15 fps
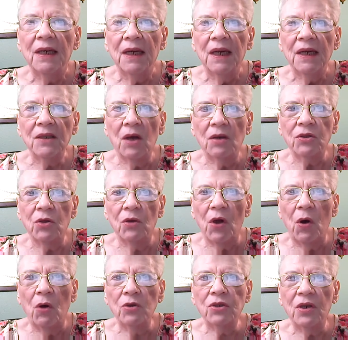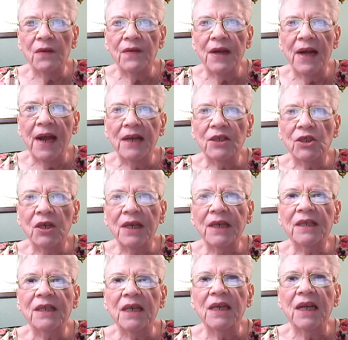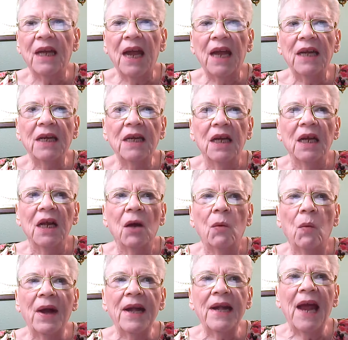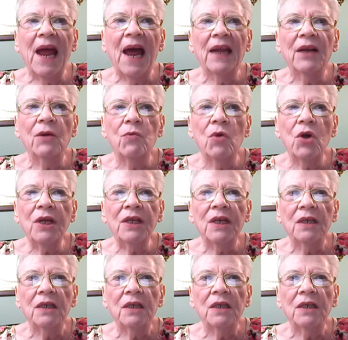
He's also the host of the nationally syndicated Wayne Allyn Root